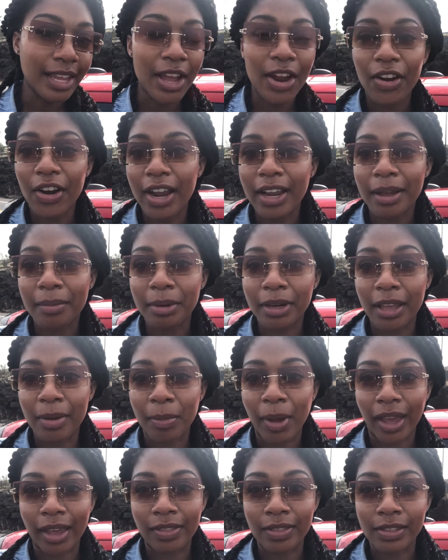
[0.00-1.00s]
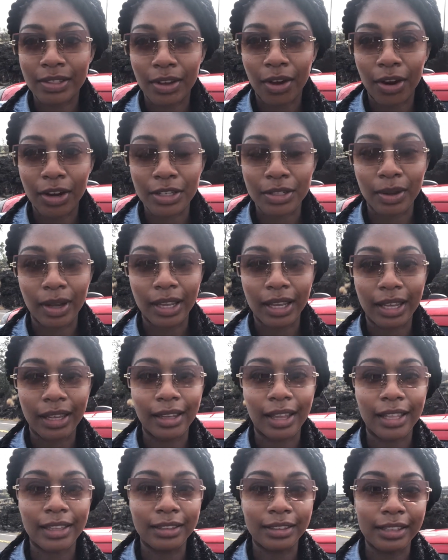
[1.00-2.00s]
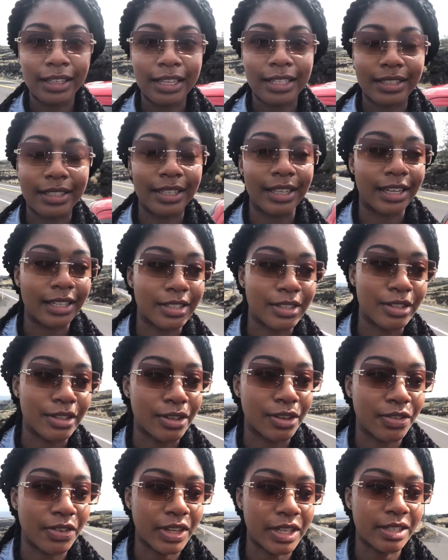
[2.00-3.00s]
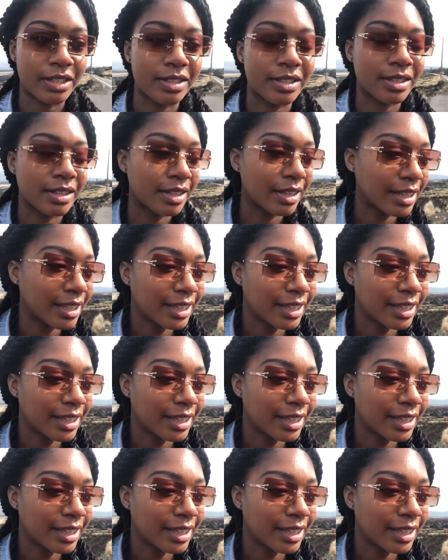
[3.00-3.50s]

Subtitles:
All right, I'm gonna get back in this car so I can at least get to service,